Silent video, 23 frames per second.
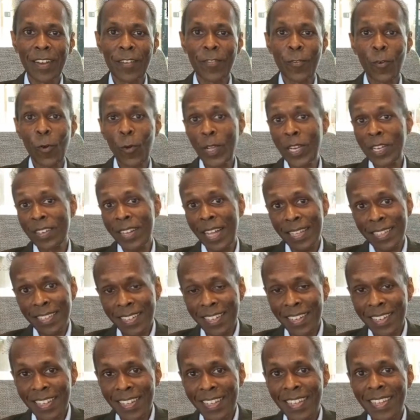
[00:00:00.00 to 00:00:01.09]
for
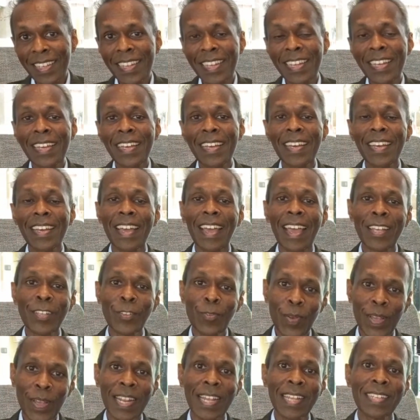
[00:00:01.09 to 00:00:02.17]
industry, as
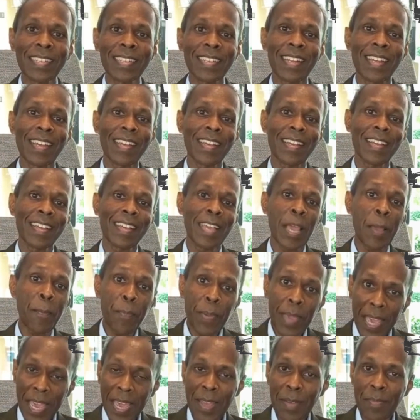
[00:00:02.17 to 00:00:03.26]
well as like
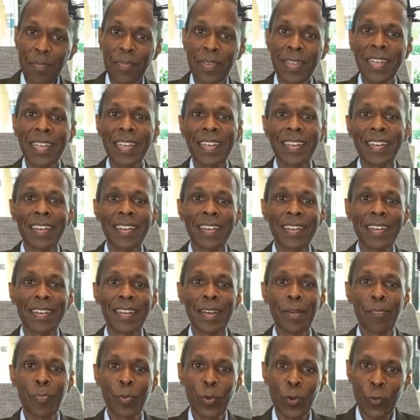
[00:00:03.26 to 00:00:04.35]
KPM
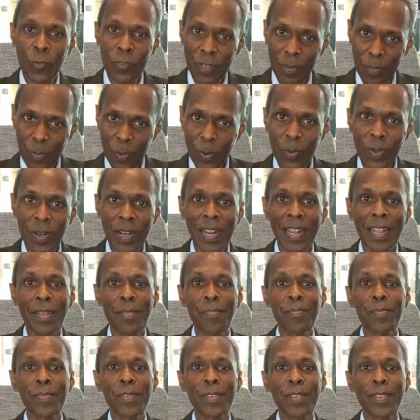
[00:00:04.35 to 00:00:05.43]
approved the program
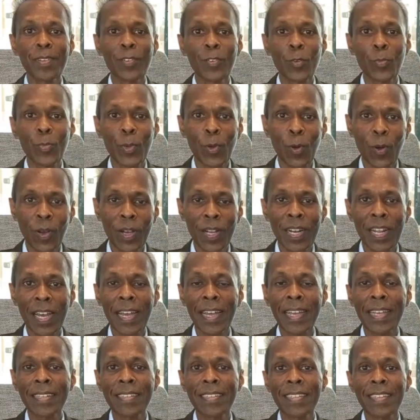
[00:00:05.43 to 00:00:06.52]
to be
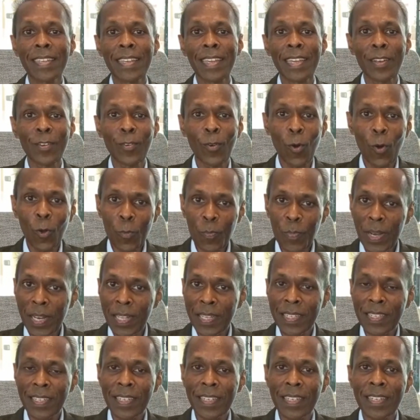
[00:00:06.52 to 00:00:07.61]
organized in whole
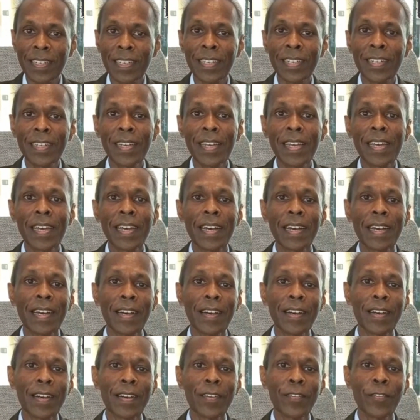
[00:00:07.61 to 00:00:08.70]
Malaysia
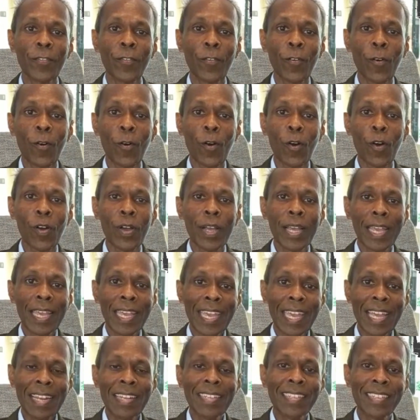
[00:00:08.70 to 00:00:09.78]
for
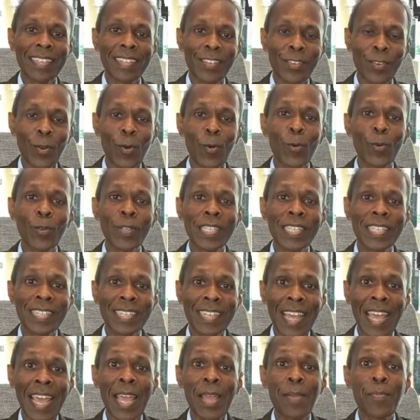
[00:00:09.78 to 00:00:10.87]
HiiLSE Drone
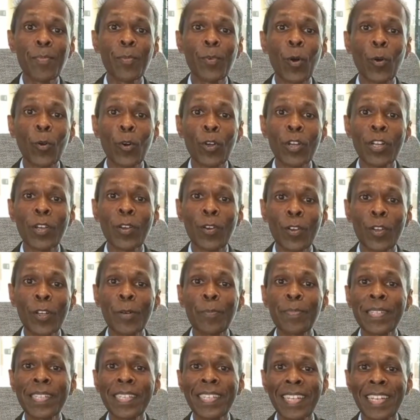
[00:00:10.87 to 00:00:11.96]
STEM
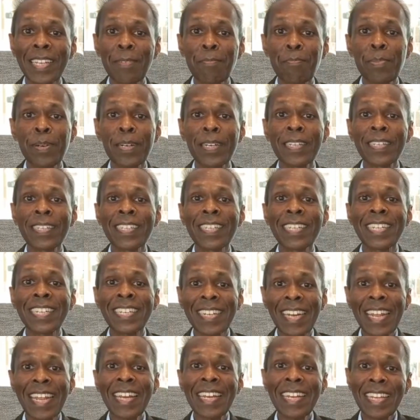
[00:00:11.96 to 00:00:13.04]
curriculum syllabus
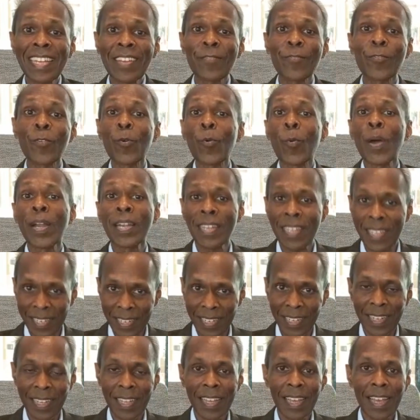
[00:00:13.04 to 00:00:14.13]
training for 1 year.
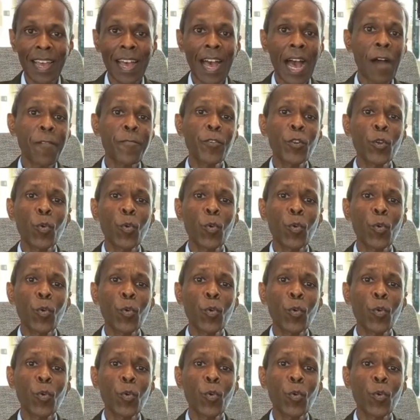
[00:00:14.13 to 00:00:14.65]
After